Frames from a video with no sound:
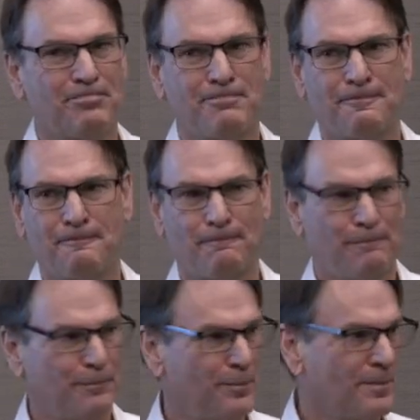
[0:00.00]
Eric,
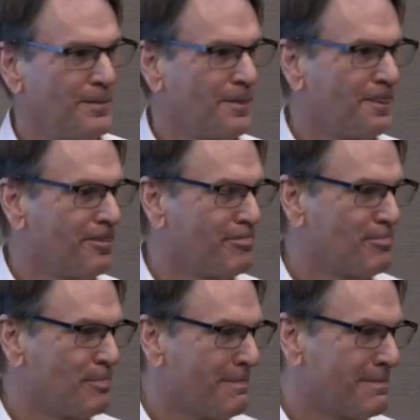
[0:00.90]
would you
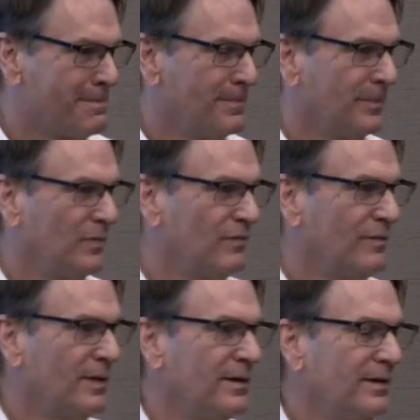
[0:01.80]
say
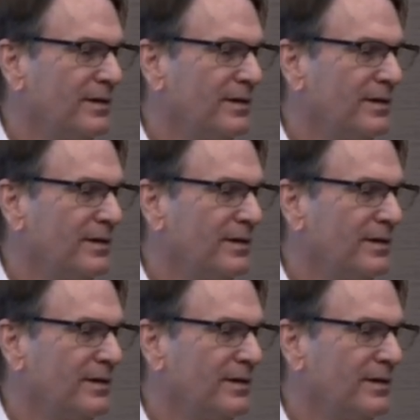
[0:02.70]
that